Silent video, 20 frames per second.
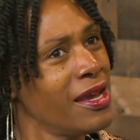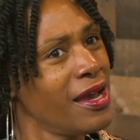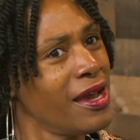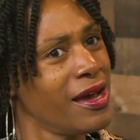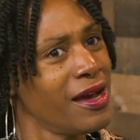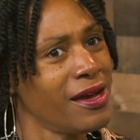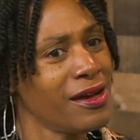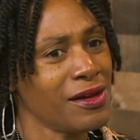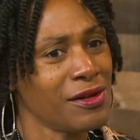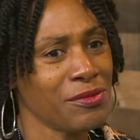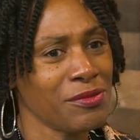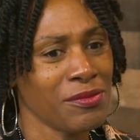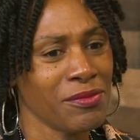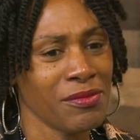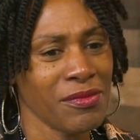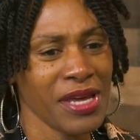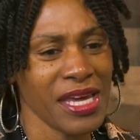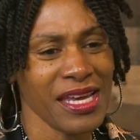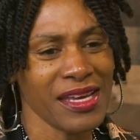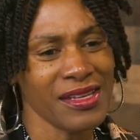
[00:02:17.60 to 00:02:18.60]

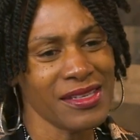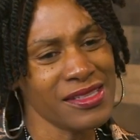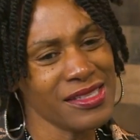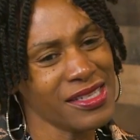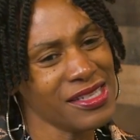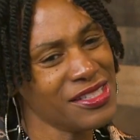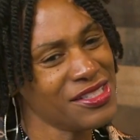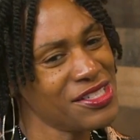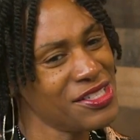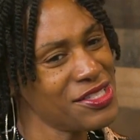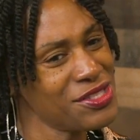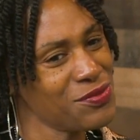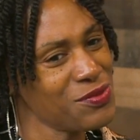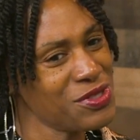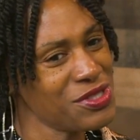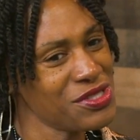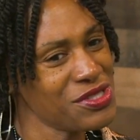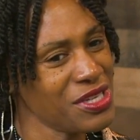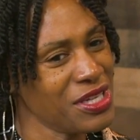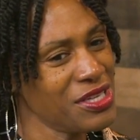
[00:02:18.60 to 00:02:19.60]
and it just
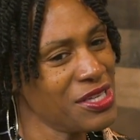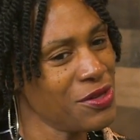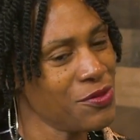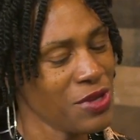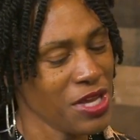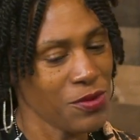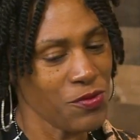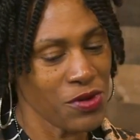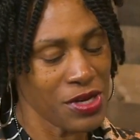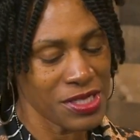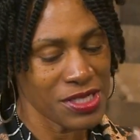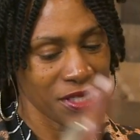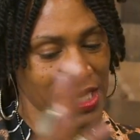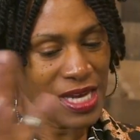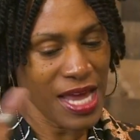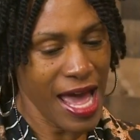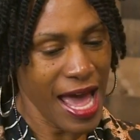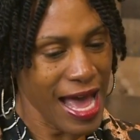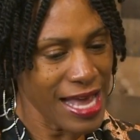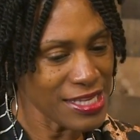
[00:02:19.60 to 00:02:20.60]
was, and then it was in
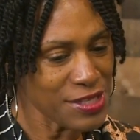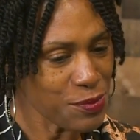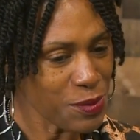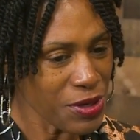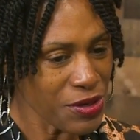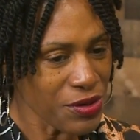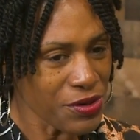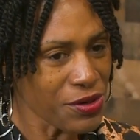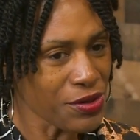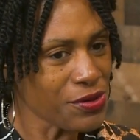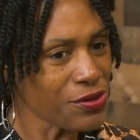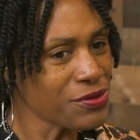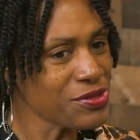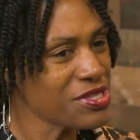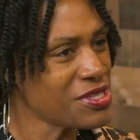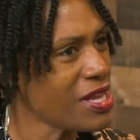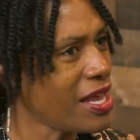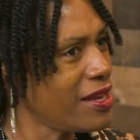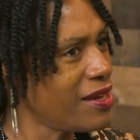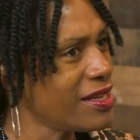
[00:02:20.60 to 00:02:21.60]
the hospital
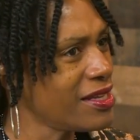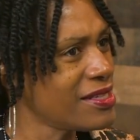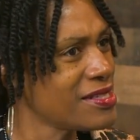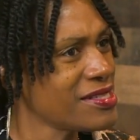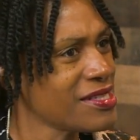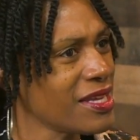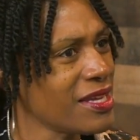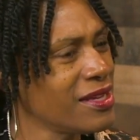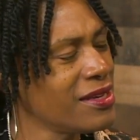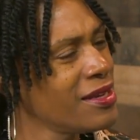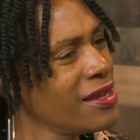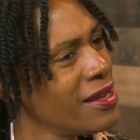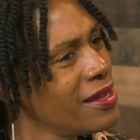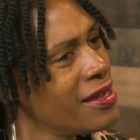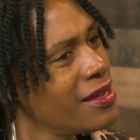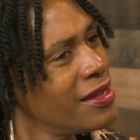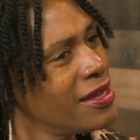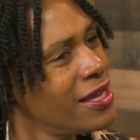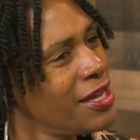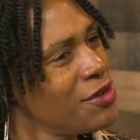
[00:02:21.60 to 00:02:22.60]
settings and
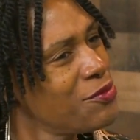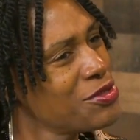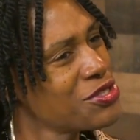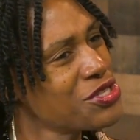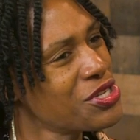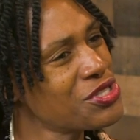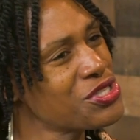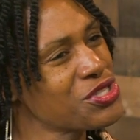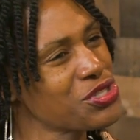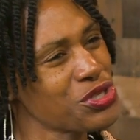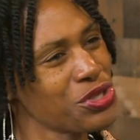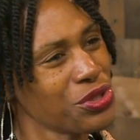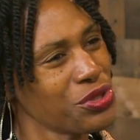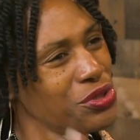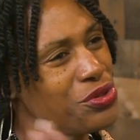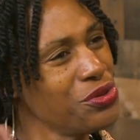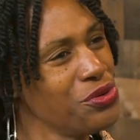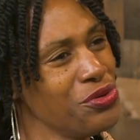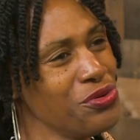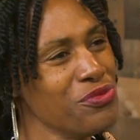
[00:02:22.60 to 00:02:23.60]
it was just
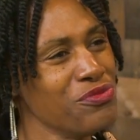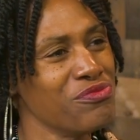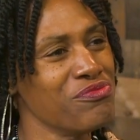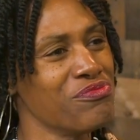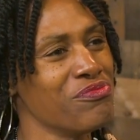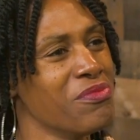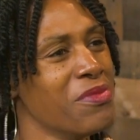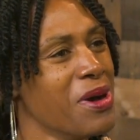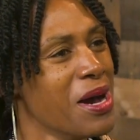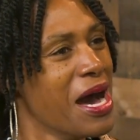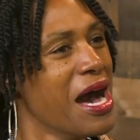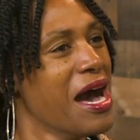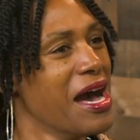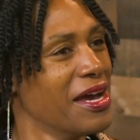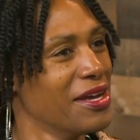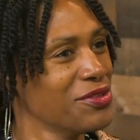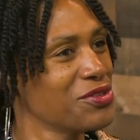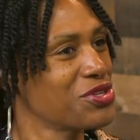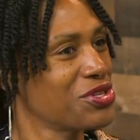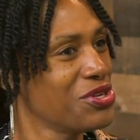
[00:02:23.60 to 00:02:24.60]
too
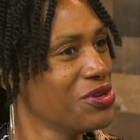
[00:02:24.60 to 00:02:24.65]
much,